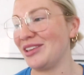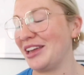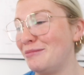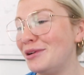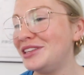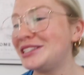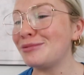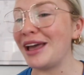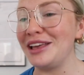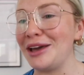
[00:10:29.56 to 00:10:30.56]
So I'm gonna put this
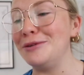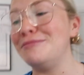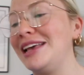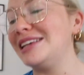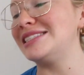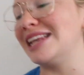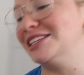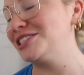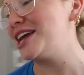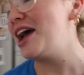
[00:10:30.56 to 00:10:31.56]
away and go and make his
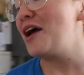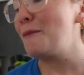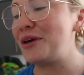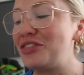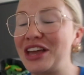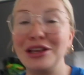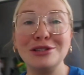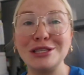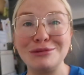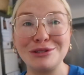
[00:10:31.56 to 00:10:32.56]
lunch. But thank
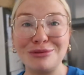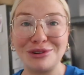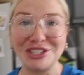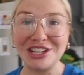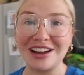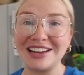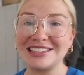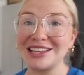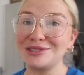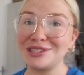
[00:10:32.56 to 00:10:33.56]
you so much for watching,
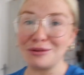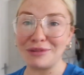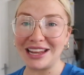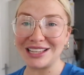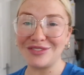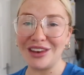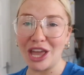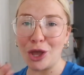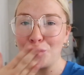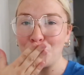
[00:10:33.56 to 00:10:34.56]
guys. I'll see you in my next
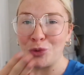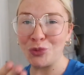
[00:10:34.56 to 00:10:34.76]
video.